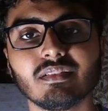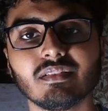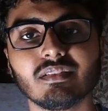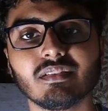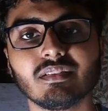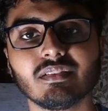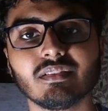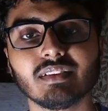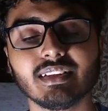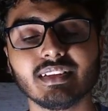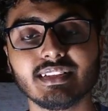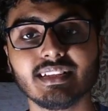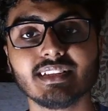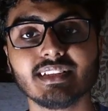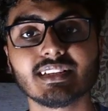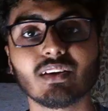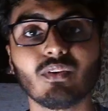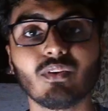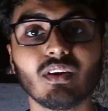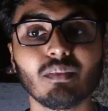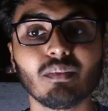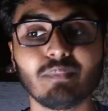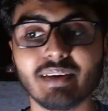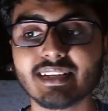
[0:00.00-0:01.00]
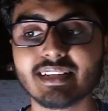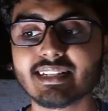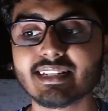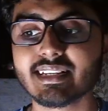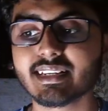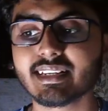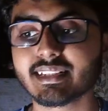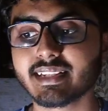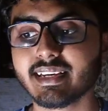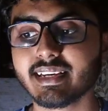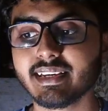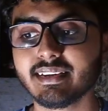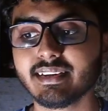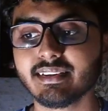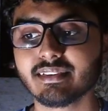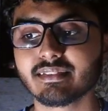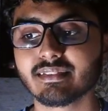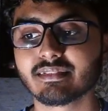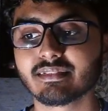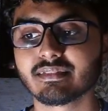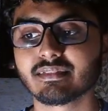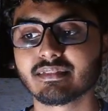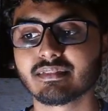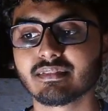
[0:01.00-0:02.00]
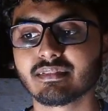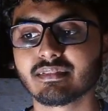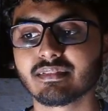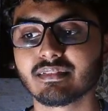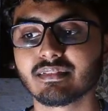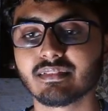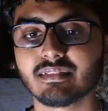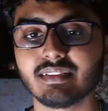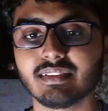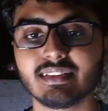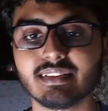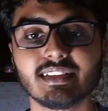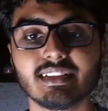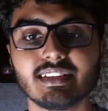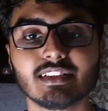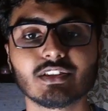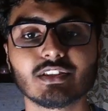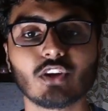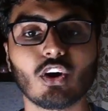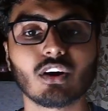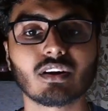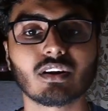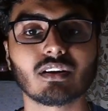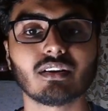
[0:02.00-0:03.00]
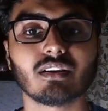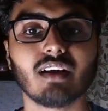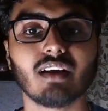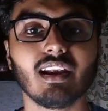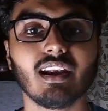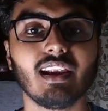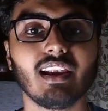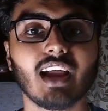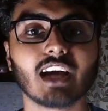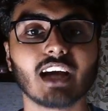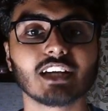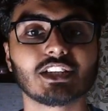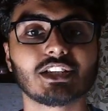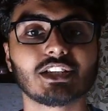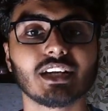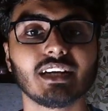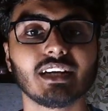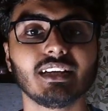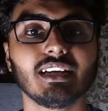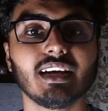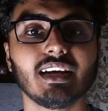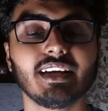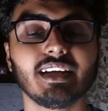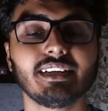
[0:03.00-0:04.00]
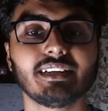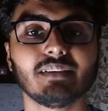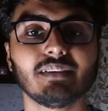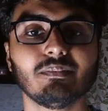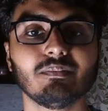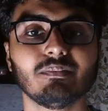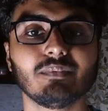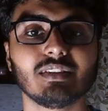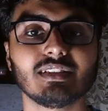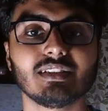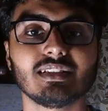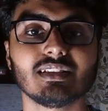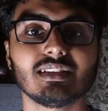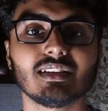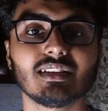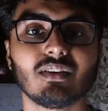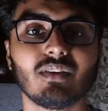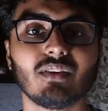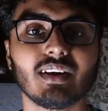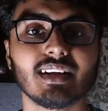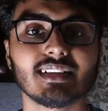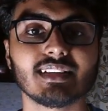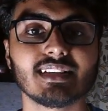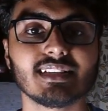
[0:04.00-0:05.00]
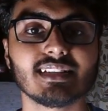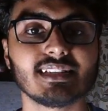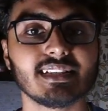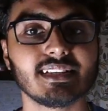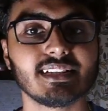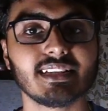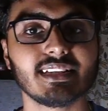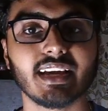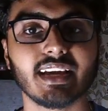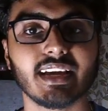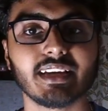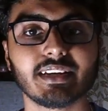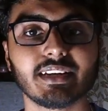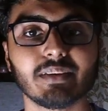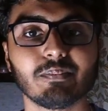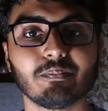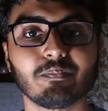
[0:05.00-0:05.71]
This is our basic thing. This is not a luxury item. This is our necessity item.